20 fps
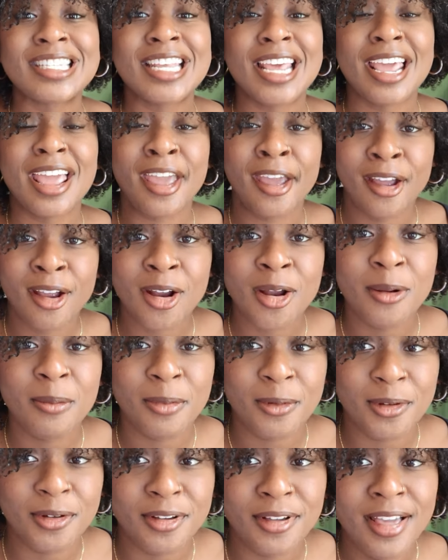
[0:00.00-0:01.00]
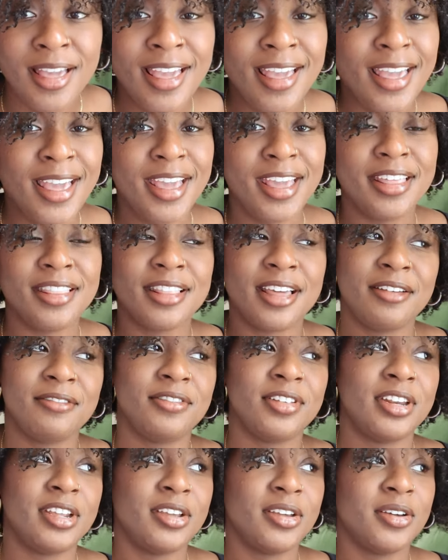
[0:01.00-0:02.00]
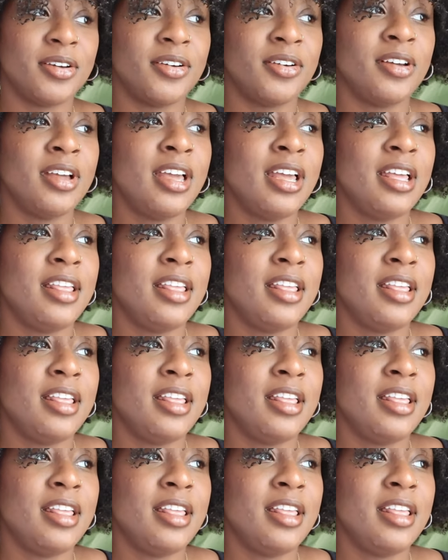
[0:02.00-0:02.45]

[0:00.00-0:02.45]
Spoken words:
terrible in that video.